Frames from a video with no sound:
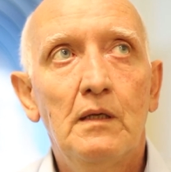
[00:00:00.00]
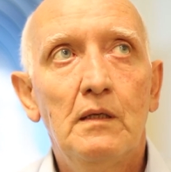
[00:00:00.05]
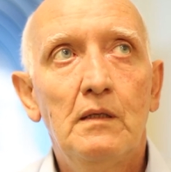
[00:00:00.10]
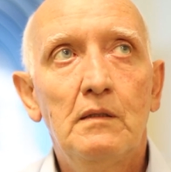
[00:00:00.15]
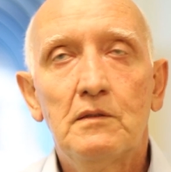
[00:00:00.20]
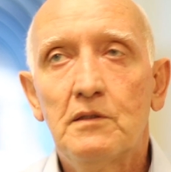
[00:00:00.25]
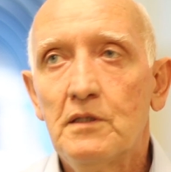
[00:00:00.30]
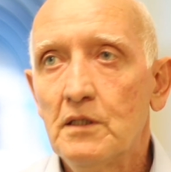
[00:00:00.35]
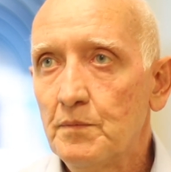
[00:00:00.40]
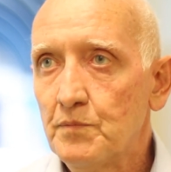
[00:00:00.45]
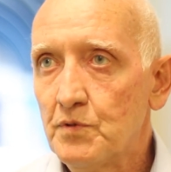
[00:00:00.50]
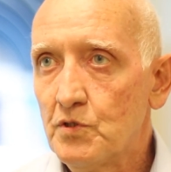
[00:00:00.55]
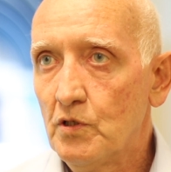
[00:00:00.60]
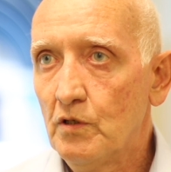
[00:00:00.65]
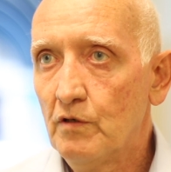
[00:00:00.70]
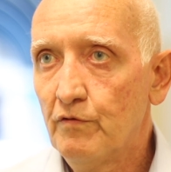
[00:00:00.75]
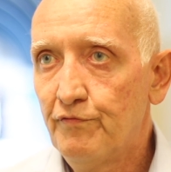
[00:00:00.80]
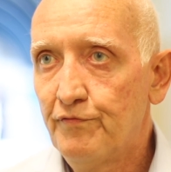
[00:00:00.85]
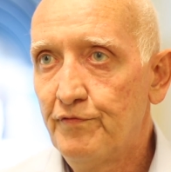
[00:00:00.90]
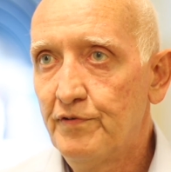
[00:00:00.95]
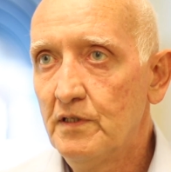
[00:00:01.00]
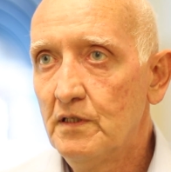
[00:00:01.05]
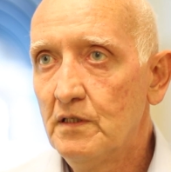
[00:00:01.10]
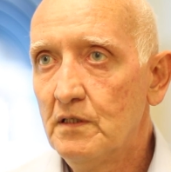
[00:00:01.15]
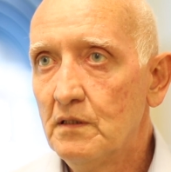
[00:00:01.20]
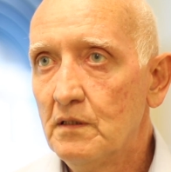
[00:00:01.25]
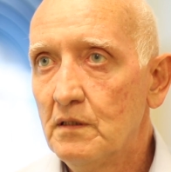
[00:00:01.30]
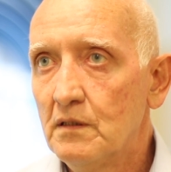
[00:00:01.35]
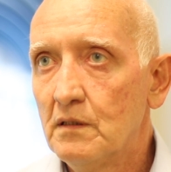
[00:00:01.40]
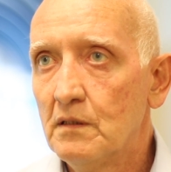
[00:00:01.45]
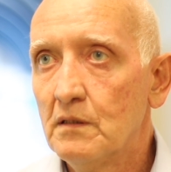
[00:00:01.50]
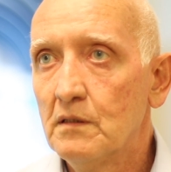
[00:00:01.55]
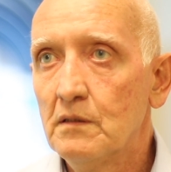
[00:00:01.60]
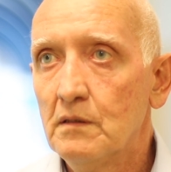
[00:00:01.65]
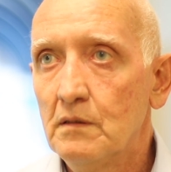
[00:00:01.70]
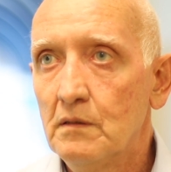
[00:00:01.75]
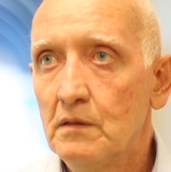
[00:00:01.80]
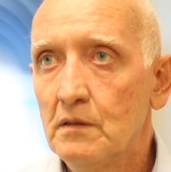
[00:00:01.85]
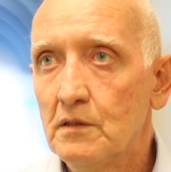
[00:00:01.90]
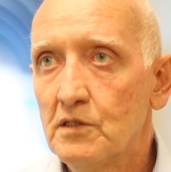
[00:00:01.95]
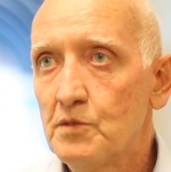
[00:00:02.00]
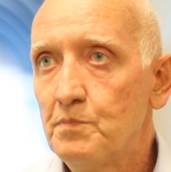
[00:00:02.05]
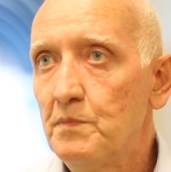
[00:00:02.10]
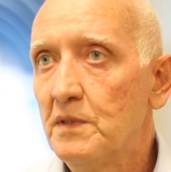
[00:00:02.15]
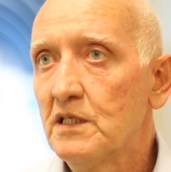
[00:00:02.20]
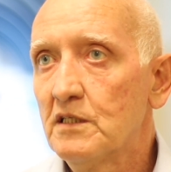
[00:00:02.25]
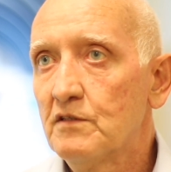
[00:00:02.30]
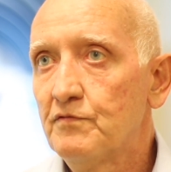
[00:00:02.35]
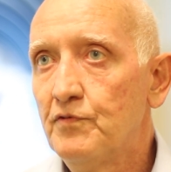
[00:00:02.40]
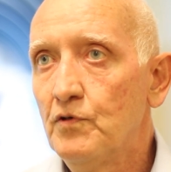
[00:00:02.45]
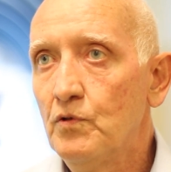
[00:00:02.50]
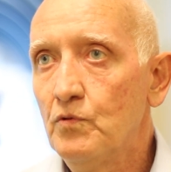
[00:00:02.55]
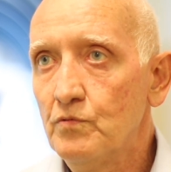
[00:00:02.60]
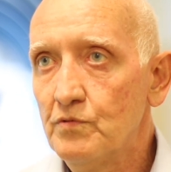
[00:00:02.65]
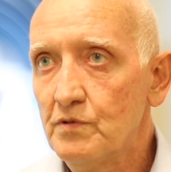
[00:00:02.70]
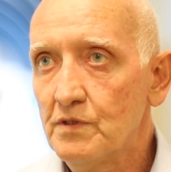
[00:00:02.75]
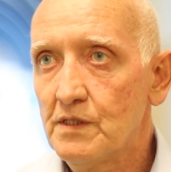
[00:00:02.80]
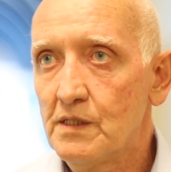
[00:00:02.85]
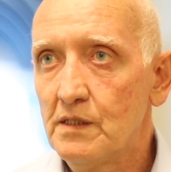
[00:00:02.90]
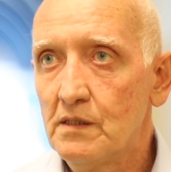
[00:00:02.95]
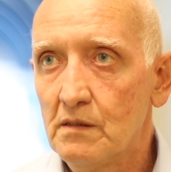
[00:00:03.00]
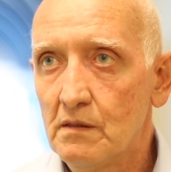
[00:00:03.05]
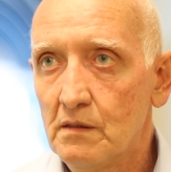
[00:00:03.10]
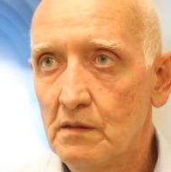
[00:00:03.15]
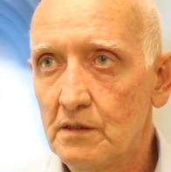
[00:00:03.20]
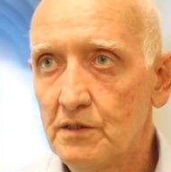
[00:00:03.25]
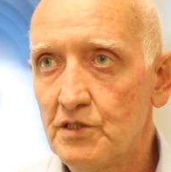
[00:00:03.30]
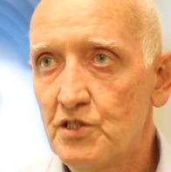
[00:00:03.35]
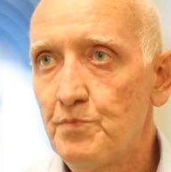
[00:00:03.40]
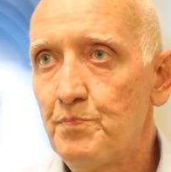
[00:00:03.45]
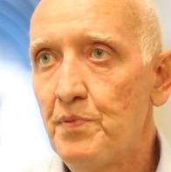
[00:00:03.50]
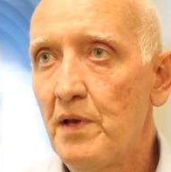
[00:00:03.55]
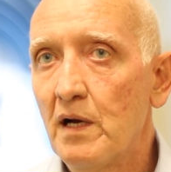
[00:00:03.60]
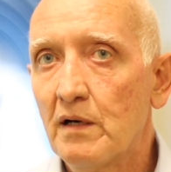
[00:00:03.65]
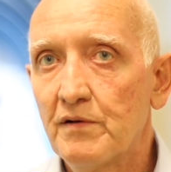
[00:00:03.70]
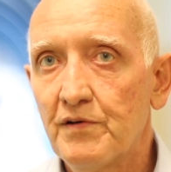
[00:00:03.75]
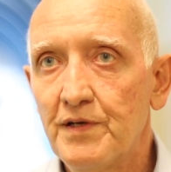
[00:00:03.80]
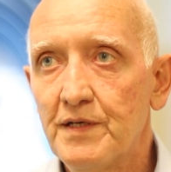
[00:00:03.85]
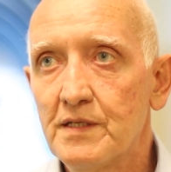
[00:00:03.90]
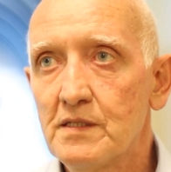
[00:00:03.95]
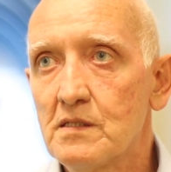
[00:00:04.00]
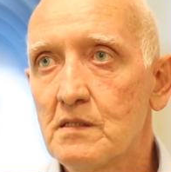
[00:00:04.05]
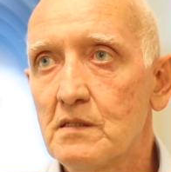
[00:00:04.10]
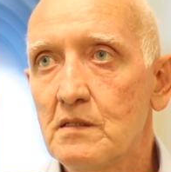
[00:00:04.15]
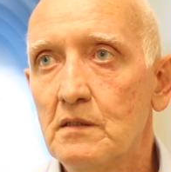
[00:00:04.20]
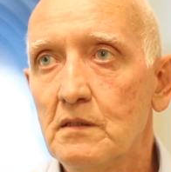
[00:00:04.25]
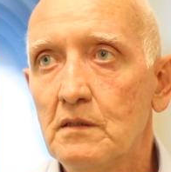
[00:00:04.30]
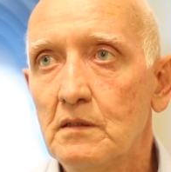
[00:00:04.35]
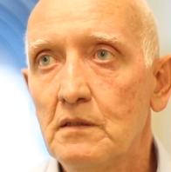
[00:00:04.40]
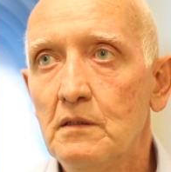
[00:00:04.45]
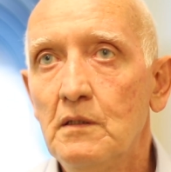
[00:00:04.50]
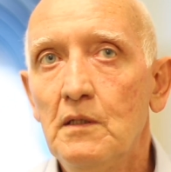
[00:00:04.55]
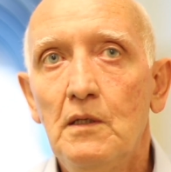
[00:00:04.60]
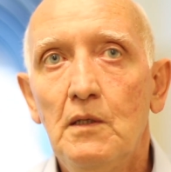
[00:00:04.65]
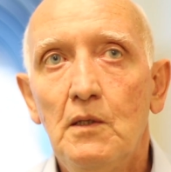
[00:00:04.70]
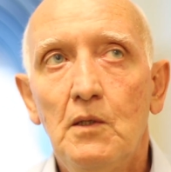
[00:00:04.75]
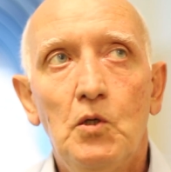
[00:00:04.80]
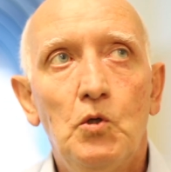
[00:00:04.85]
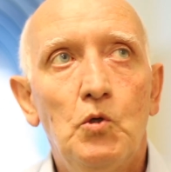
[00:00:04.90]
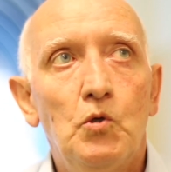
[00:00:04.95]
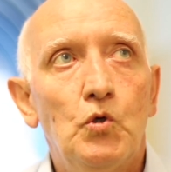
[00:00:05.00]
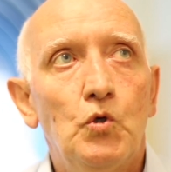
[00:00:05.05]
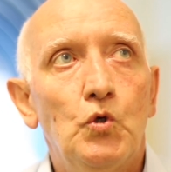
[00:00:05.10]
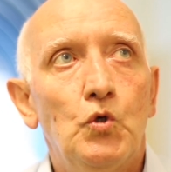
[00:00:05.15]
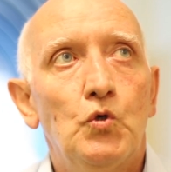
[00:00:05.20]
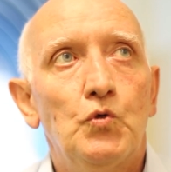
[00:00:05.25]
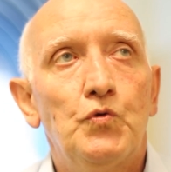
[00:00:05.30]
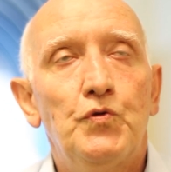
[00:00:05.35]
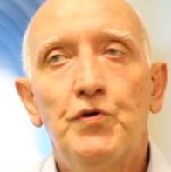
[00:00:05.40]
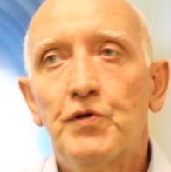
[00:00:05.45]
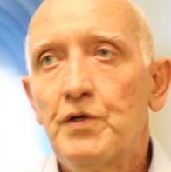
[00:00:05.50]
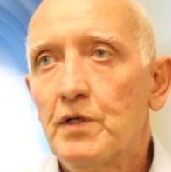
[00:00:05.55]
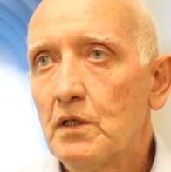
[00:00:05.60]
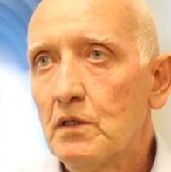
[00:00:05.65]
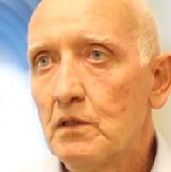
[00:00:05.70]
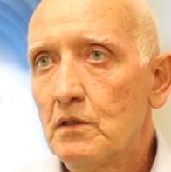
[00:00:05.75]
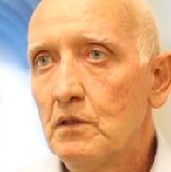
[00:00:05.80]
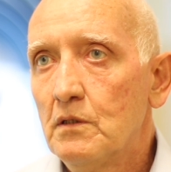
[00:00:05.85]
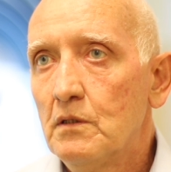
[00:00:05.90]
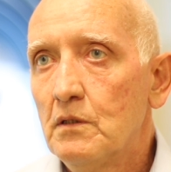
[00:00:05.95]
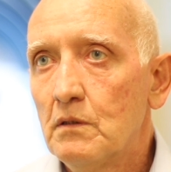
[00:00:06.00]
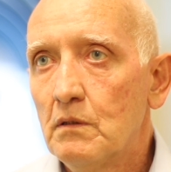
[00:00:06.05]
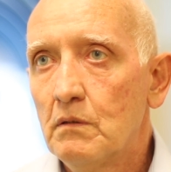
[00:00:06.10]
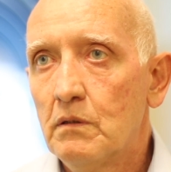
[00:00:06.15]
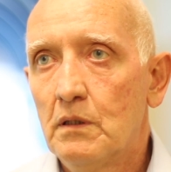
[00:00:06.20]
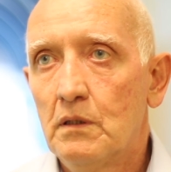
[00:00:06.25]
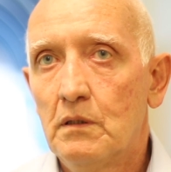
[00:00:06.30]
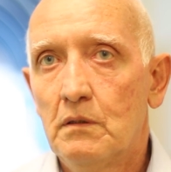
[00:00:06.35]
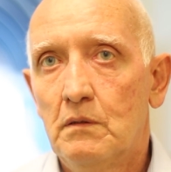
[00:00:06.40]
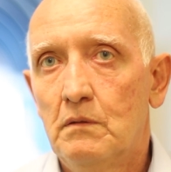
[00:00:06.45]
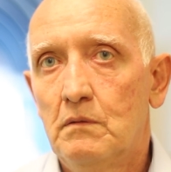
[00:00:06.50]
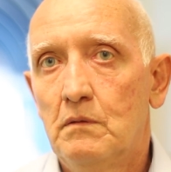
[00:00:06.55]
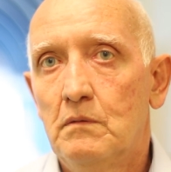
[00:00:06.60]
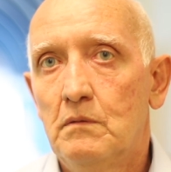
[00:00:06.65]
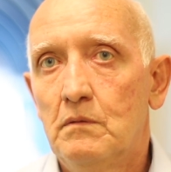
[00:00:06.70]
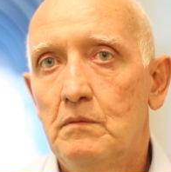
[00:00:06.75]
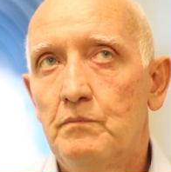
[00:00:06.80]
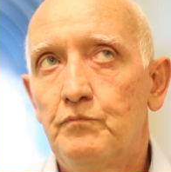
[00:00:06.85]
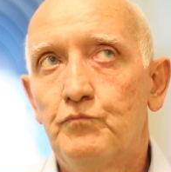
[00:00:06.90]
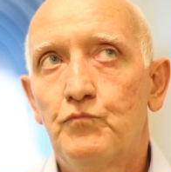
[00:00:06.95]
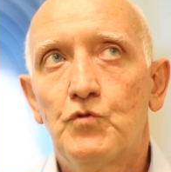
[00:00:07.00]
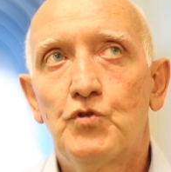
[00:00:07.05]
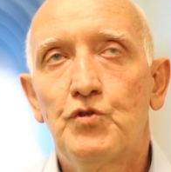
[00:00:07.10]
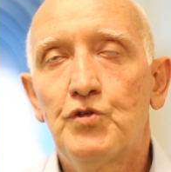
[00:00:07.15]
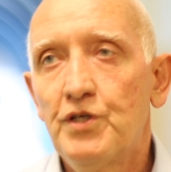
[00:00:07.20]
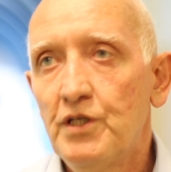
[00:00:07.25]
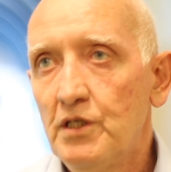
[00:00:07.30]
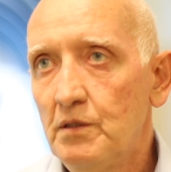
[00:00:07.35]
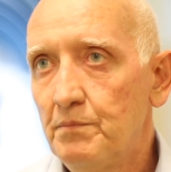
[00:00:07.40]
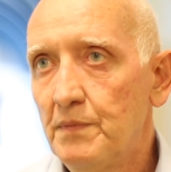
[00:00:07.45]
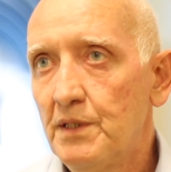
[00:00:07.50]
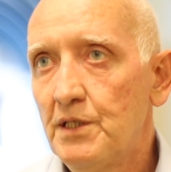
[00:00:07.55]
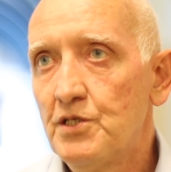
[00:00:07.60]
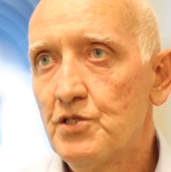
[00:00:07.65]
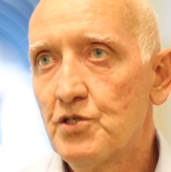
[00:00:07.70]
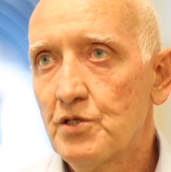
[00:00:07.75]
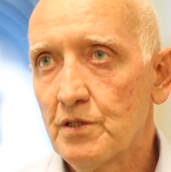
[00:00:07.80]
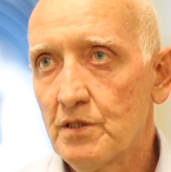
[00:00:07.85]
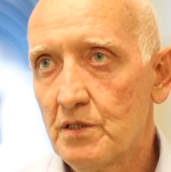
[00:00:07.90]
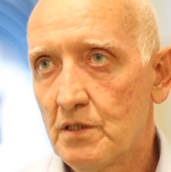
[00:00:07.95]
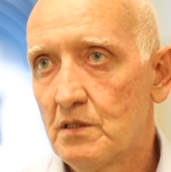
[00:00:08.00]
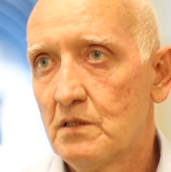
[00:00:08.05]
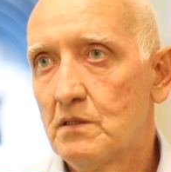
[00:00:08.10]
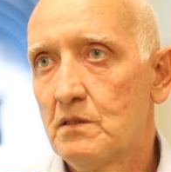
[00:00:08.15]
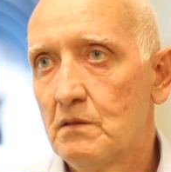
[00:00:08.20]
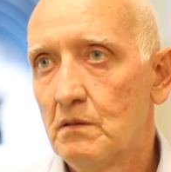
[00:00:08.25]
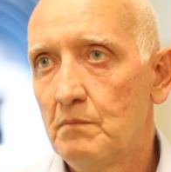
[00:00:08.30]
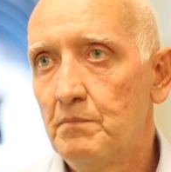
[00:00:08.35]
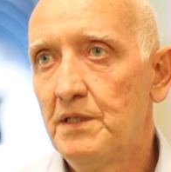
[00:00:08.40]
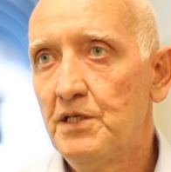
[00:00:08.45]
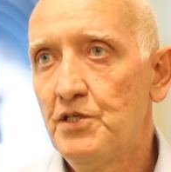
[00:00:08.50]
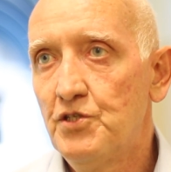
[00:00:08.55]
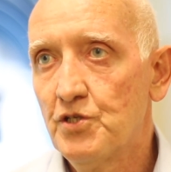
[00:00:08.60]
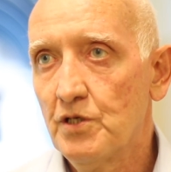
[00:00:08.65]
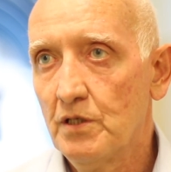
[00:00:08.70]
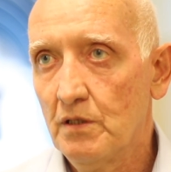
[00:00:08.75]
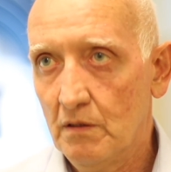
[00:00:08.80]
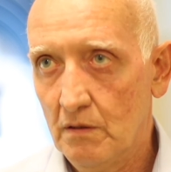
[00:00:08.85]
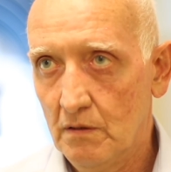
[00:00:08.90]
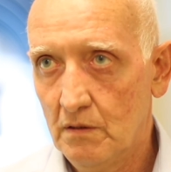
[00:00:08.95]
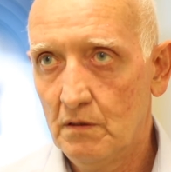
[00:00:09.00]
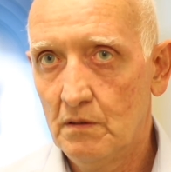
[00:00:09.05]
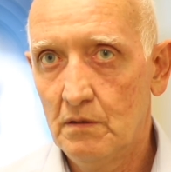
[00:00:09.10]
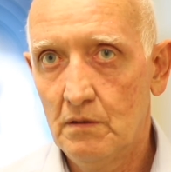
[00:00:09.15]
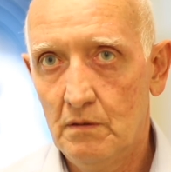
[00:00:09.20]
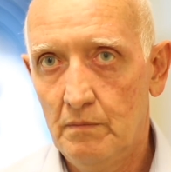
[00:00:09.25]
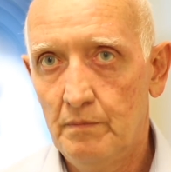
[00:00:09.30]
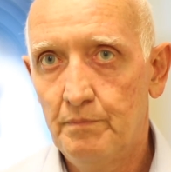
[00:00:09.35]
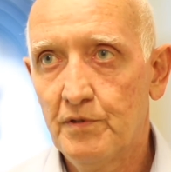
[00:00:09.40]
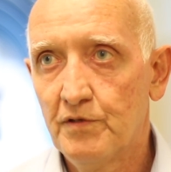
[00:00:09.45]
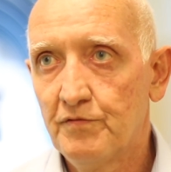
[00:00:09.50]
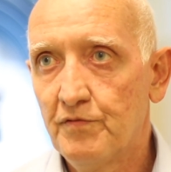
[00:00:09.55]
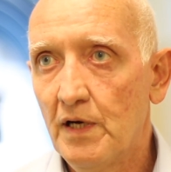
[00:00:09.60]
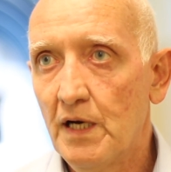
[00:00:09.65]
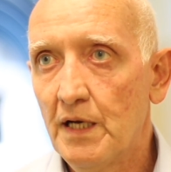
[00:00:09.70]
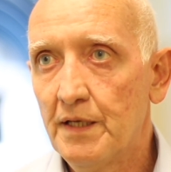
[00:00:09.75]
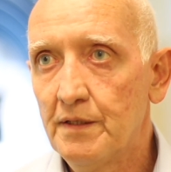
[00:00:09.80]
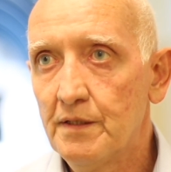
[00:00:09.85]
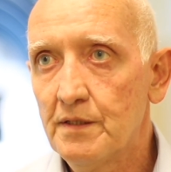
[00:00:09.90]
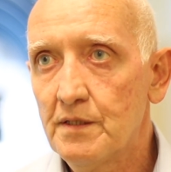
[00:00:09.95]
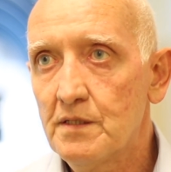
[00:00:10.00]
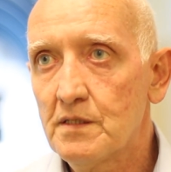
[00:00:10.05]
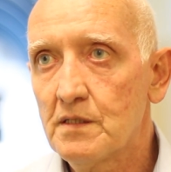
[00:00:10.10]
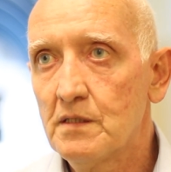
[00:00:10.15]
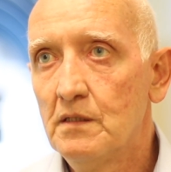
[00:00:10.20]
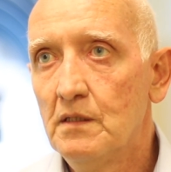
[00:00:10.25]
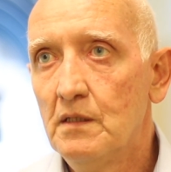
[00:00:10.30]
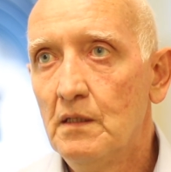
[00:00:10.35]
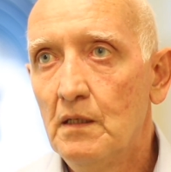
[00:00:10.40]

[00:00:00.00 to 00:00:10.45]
In terms of smartphones and the GPRS, there are three major providers.